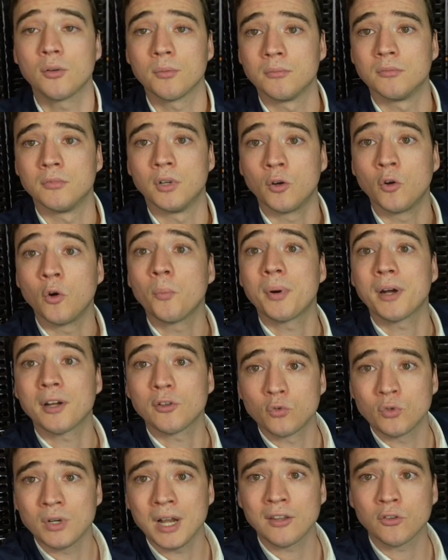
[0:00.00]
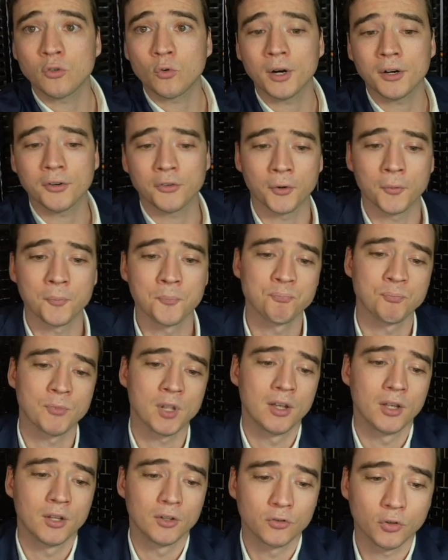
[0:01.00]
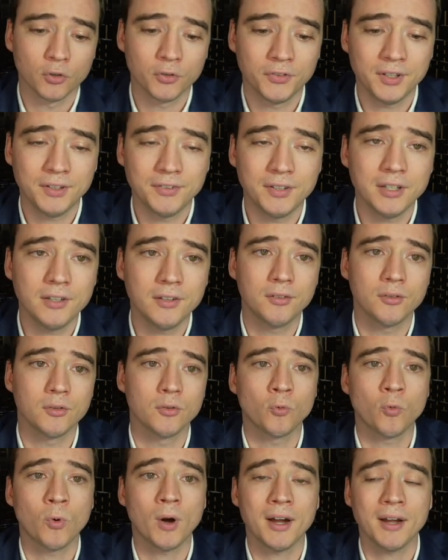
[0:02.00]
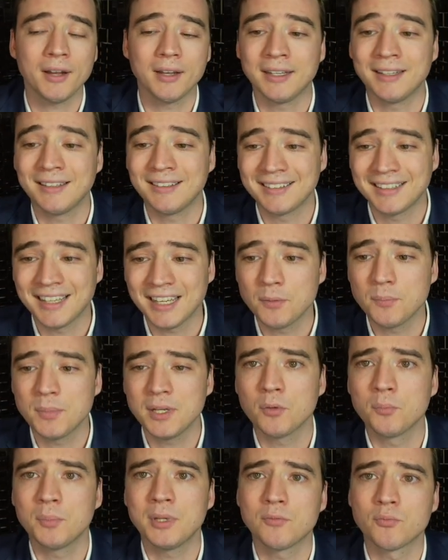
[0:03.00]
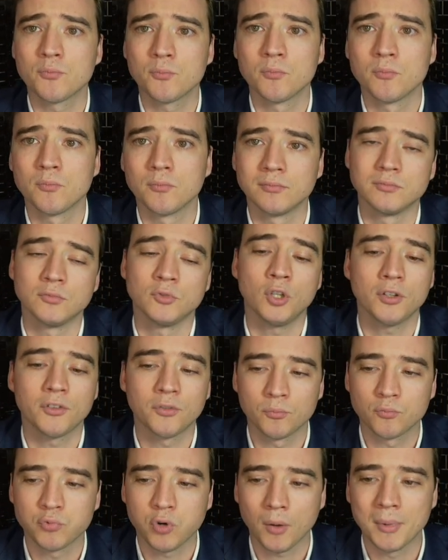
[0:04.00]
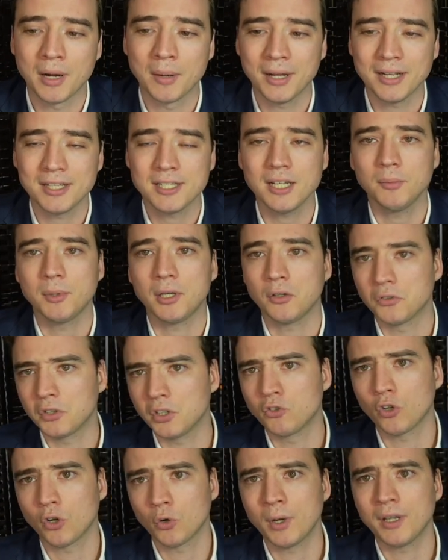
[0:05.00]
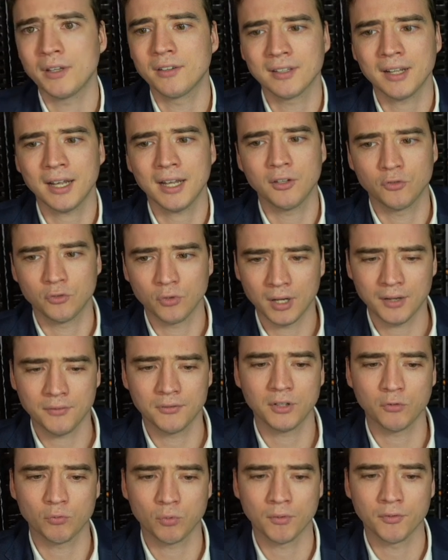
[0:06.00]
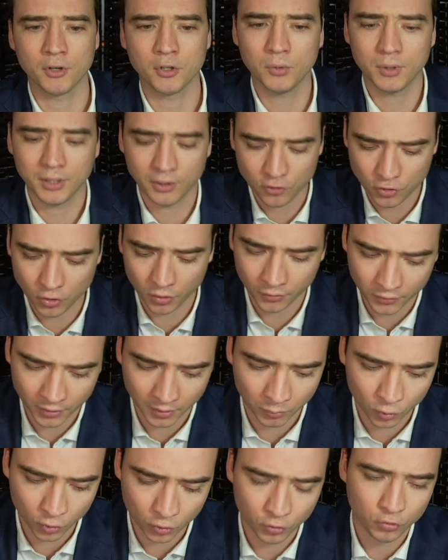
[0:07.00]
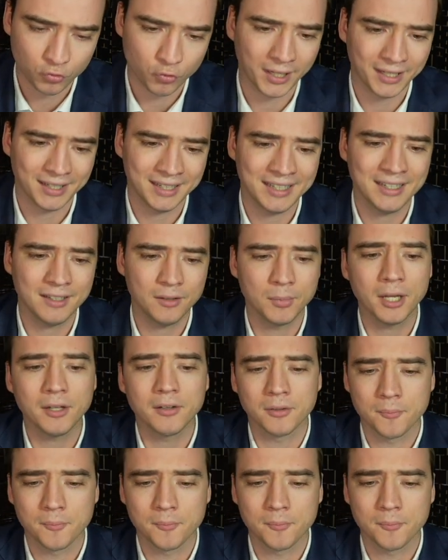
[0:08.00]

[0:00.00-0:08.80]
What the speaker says: compared to last quarter. So this is where it can be a bit not problematic, because it's always nice to have this revenue. It shows some good strength in it, but